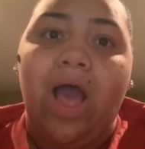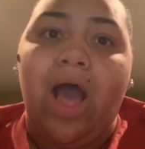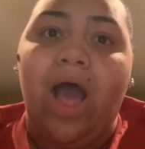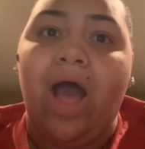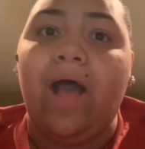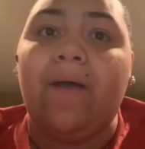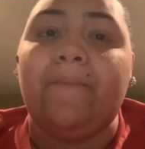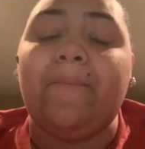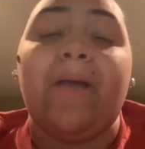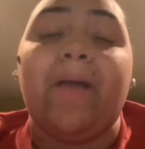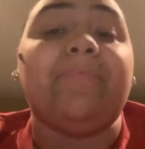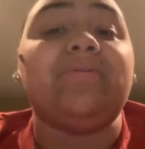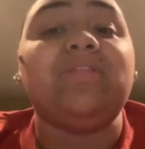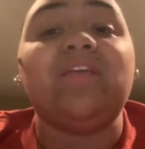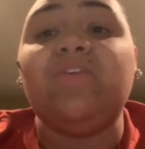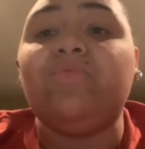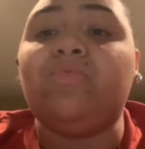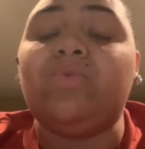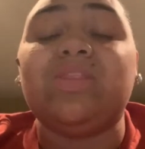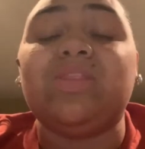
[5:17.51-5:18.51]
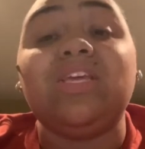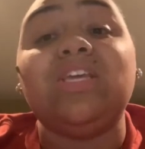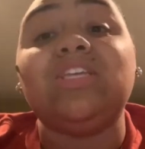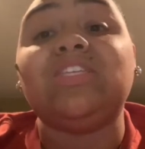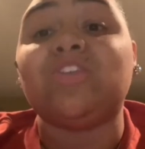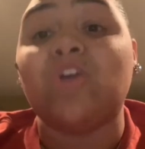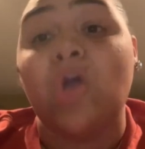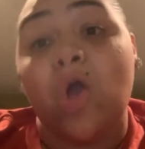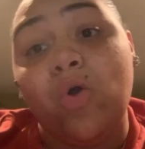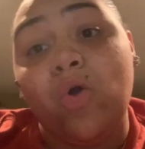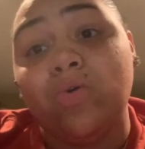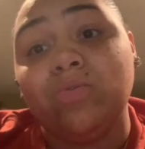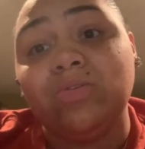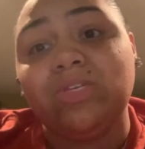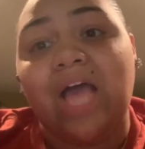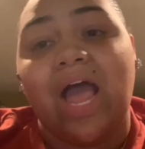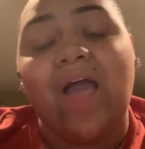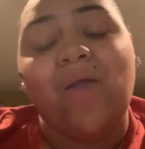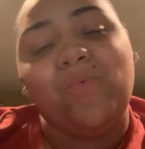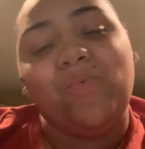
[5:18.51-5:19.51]
I believe with these
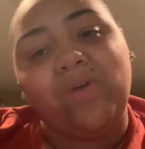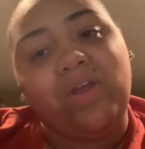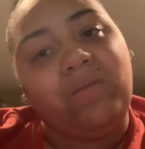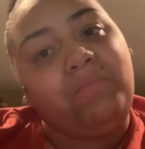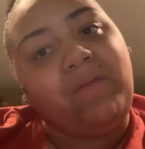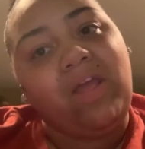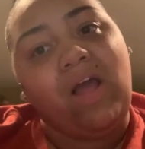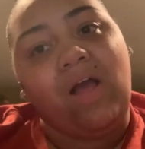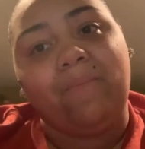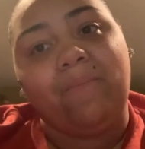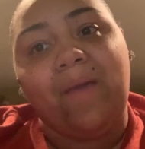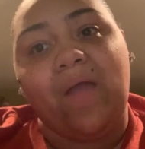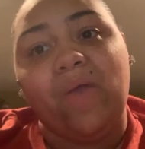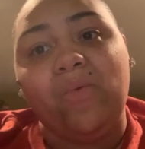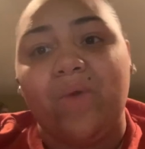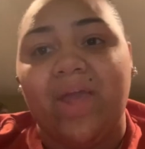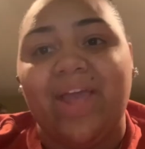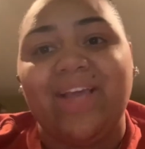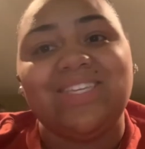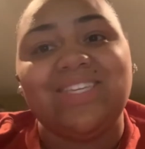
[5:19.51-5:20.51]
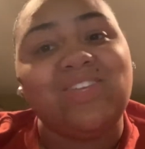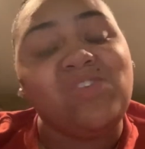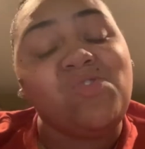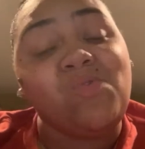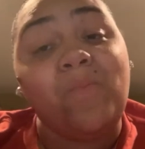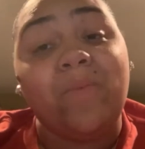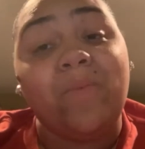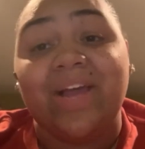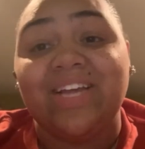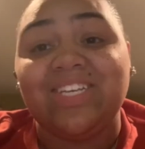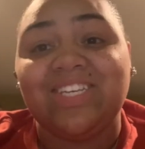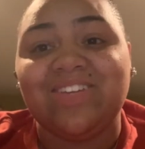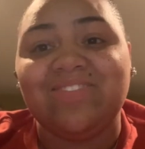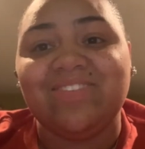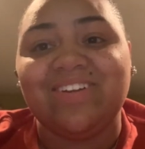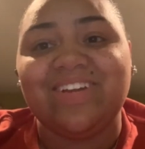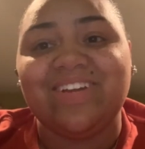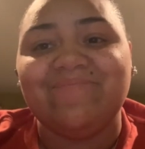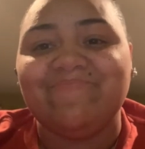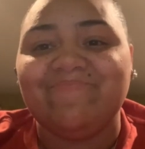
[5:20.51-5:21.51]
goals, I would be on my way to
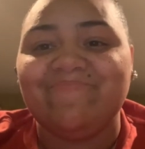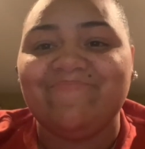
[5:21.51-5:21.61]
mastery.